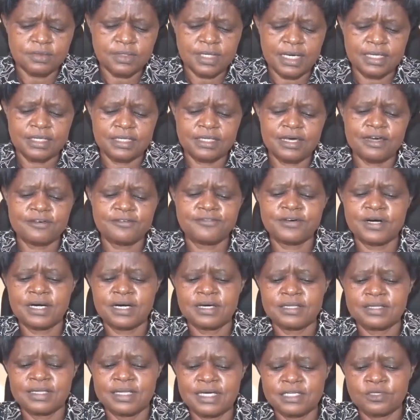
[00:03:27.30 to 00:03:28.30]
And
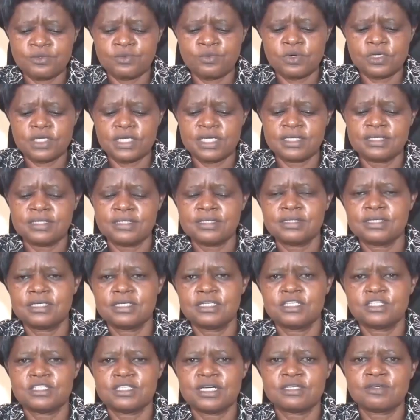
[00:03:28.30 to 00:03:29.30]
therefore, that warden
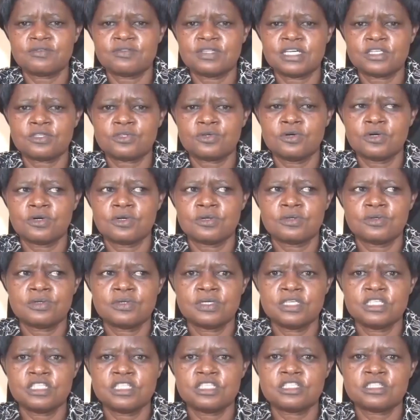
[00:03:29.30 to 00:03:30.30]
in charge of that hall
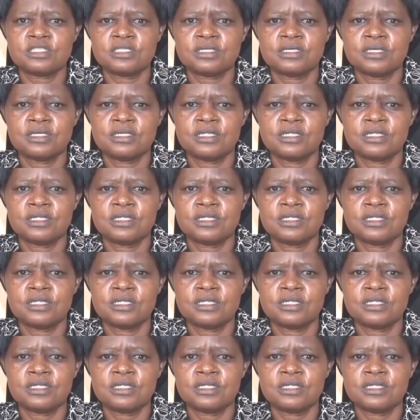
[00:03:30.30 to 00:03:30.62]
is